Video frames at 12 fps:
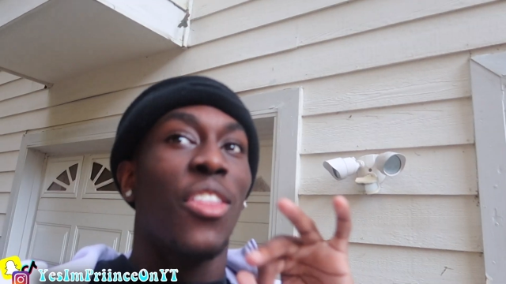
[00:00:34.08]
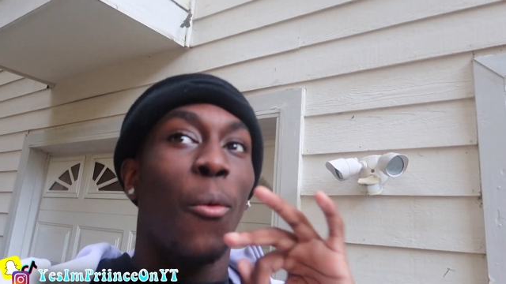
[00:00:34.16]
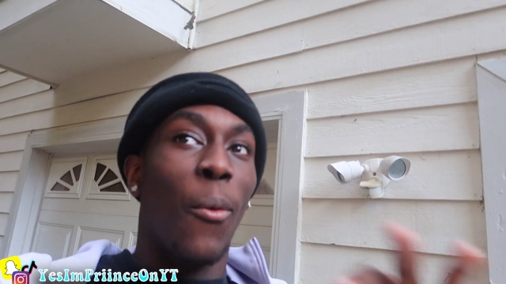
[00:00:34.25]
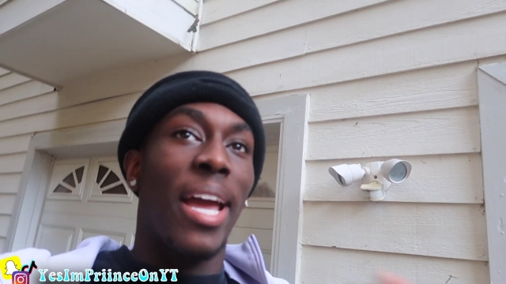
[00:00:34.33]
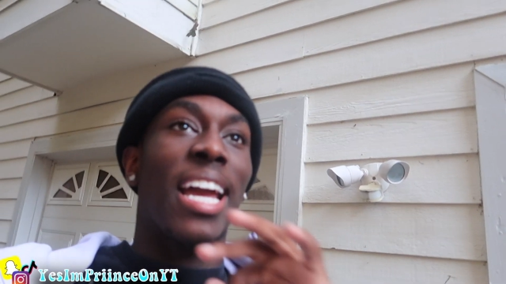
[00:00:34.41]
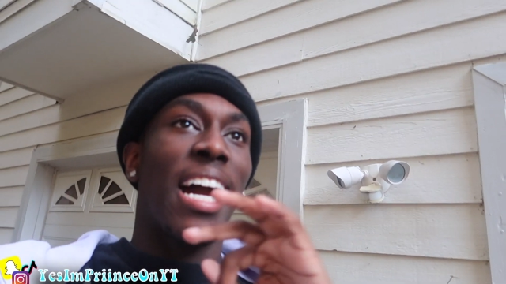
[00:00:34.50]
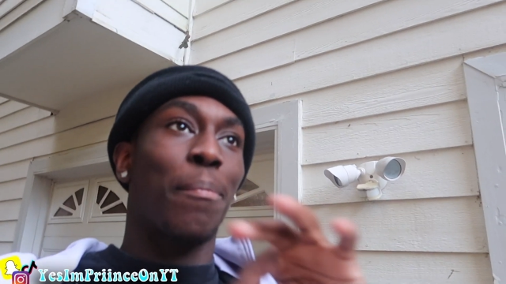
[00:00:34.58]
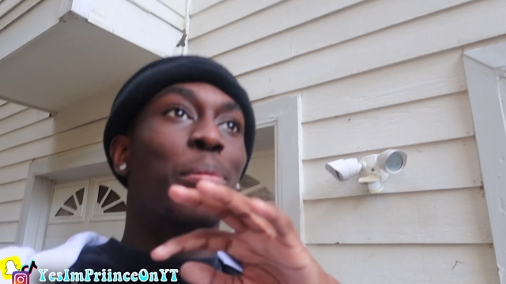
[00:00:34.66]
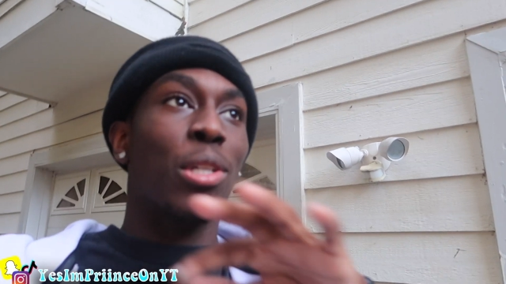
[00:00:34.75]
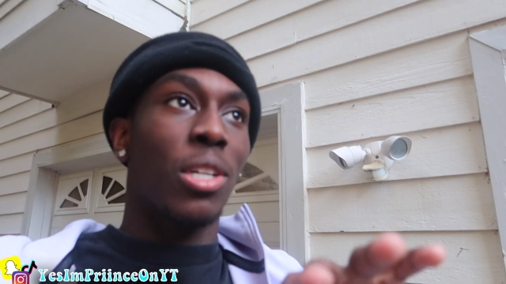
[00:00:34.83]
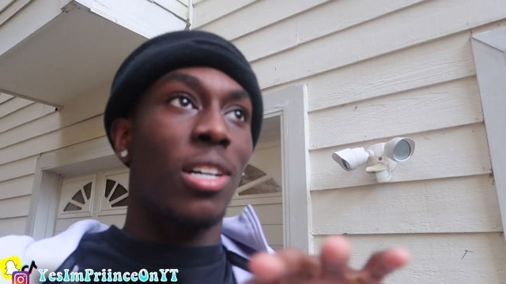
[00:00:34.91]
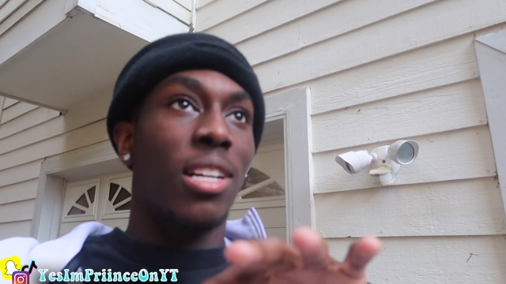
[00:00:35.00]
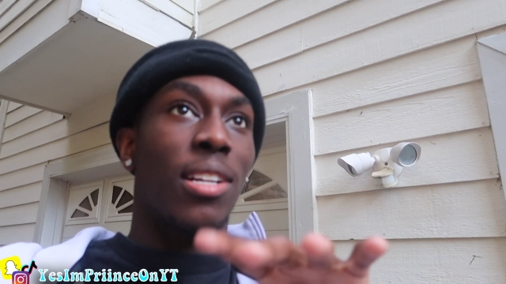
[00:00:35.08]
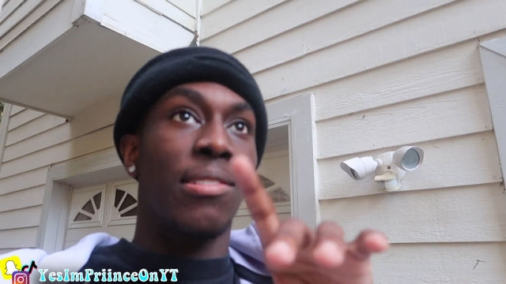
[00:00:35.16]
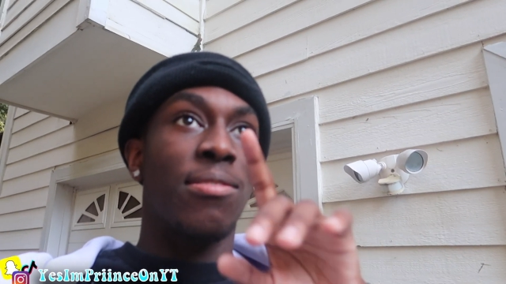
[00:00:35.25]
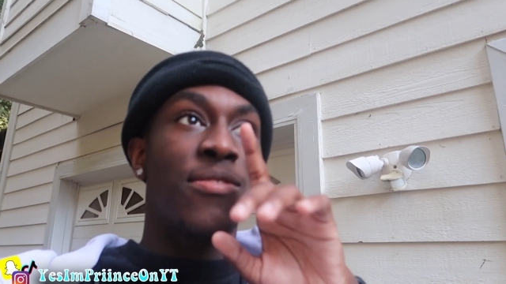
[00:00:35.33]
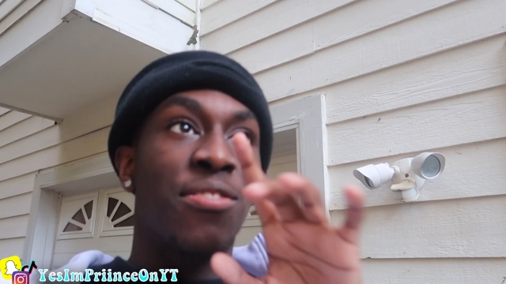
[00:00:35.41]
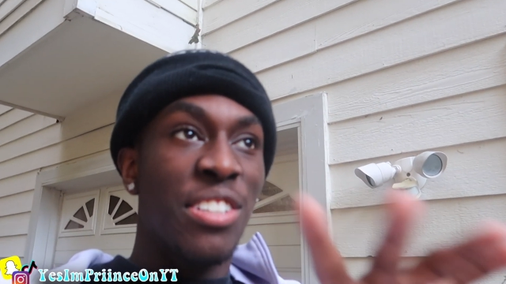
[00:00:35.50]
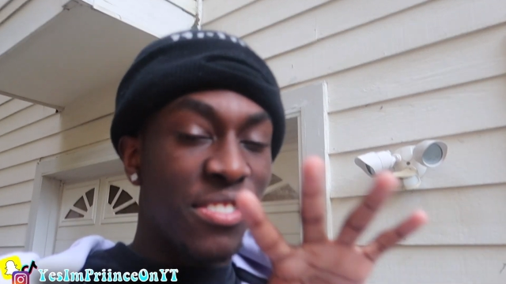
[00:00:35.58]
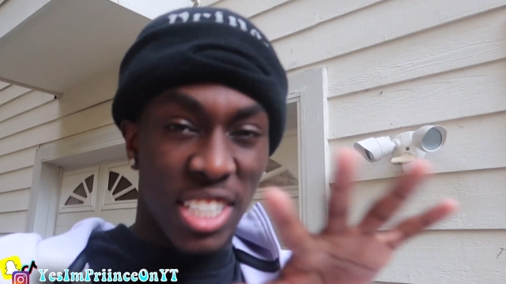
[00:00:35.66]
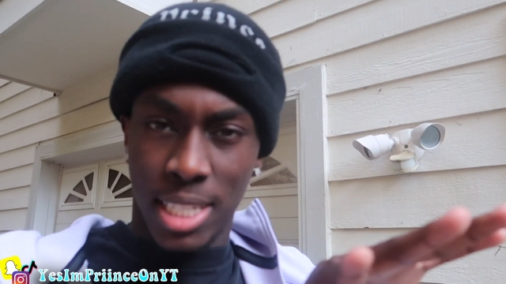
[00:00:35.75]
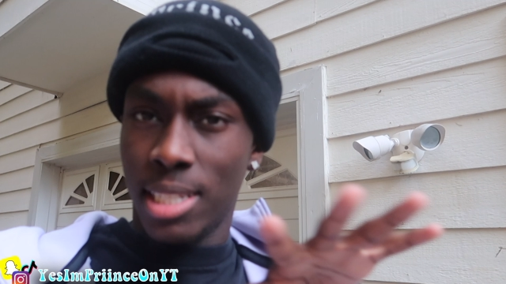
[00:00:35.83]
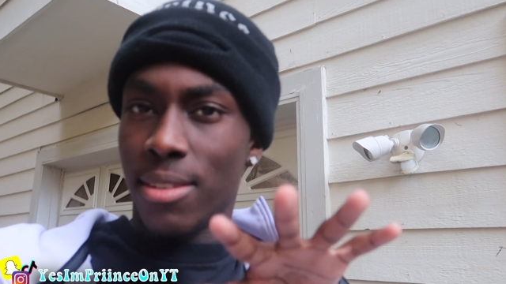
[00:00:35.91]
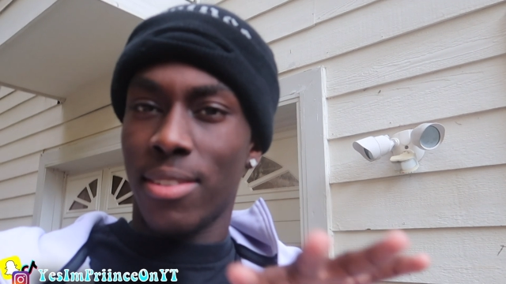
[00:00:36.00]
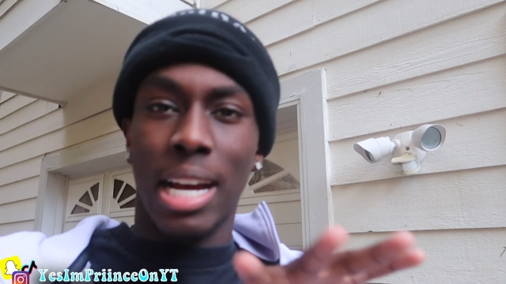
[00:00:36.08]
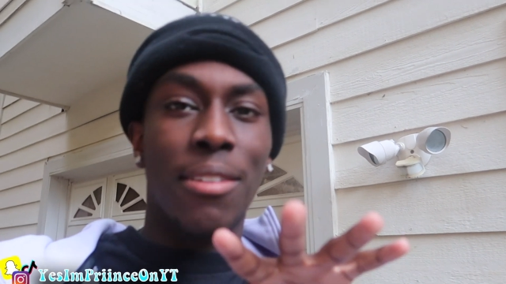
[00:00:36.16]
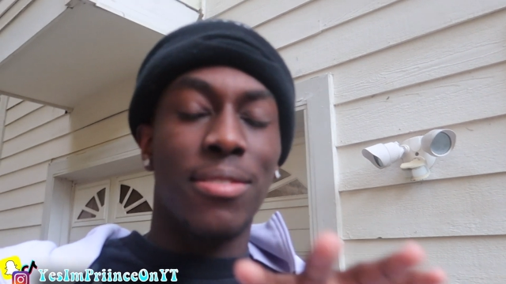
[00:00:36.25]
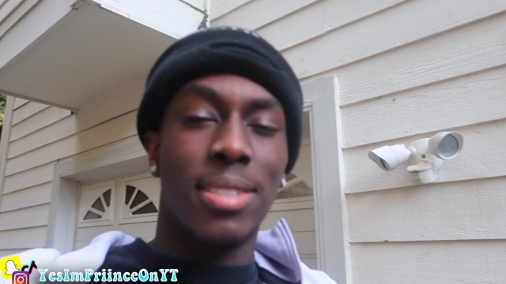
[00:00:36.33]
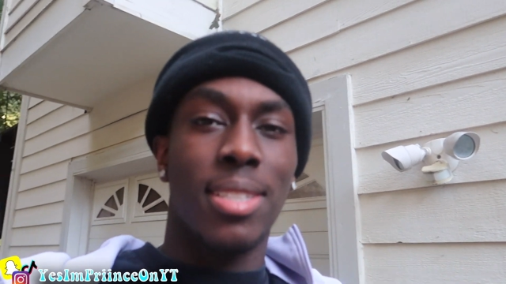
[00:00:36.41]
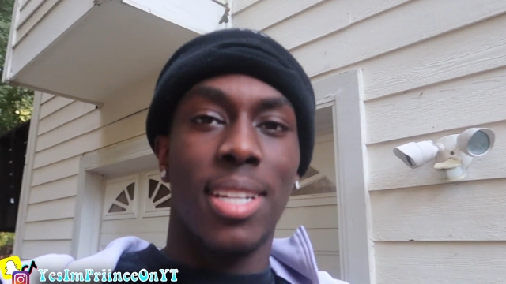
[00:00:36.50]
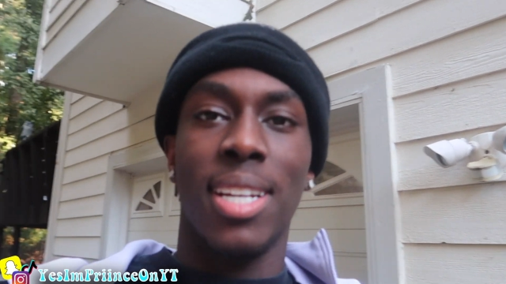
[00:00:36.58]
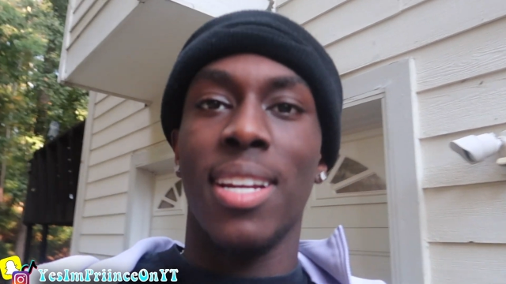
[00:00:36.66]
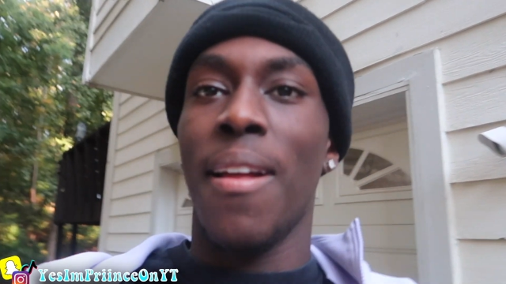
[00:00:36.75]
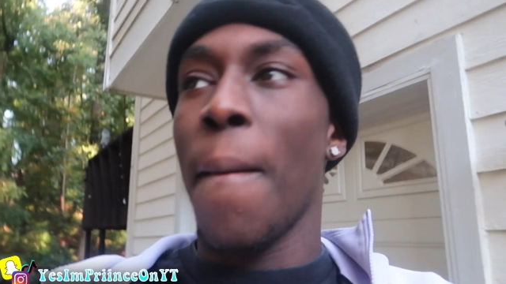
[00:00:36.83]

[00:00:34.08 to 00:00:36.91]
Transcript: The weight I put on 15 different outfits today